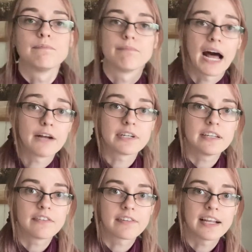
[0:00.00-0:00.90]

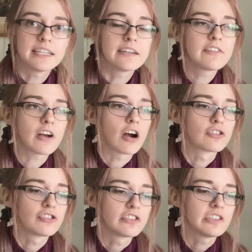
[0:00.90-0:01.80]
pirate settings are
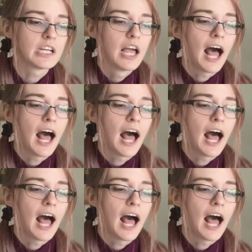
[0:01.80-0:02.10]
just,